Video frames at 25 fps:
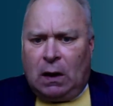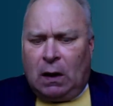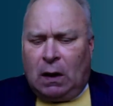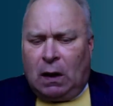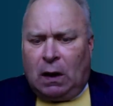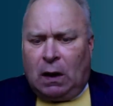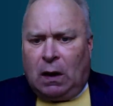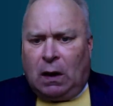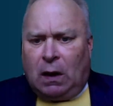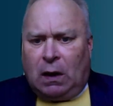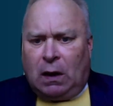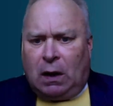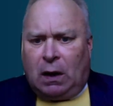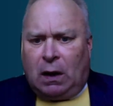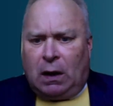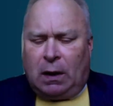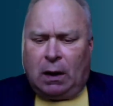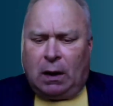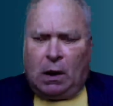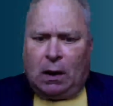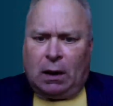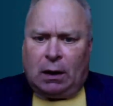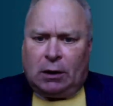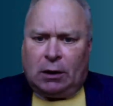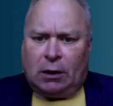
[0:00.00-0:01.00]
a, a,
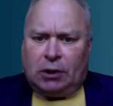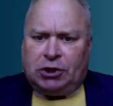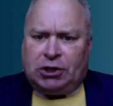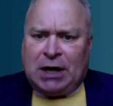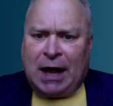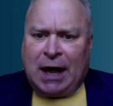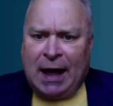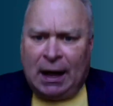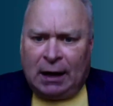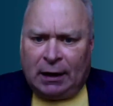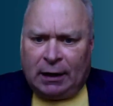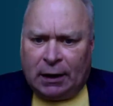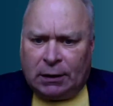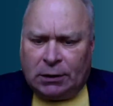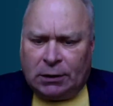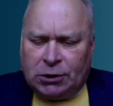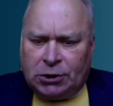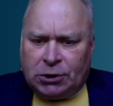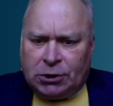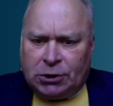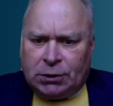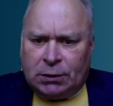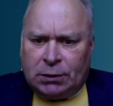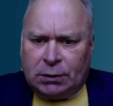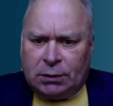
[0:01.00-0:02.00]
a challenge
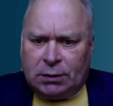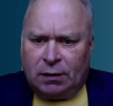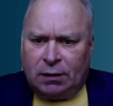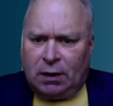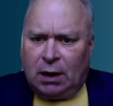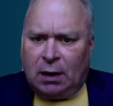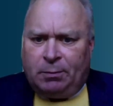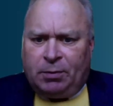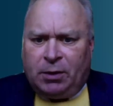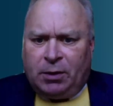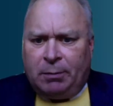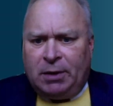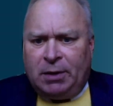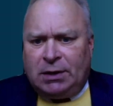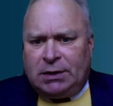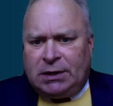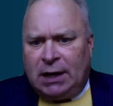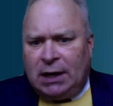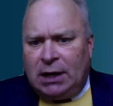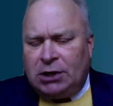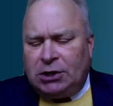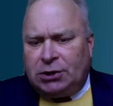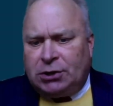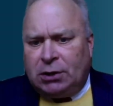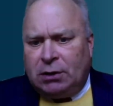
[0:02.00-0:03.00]
to the
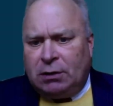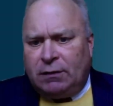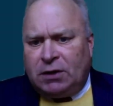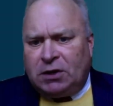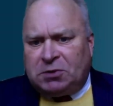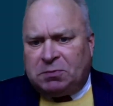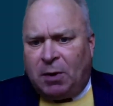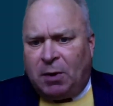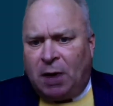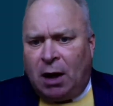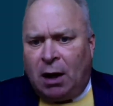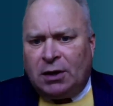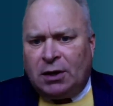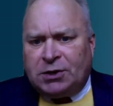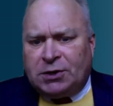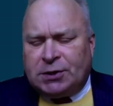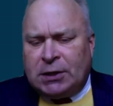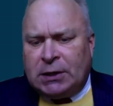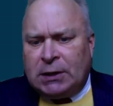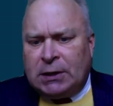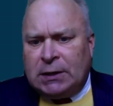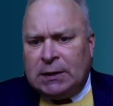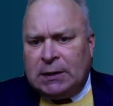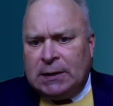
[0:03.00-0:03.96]
implementation of this policy.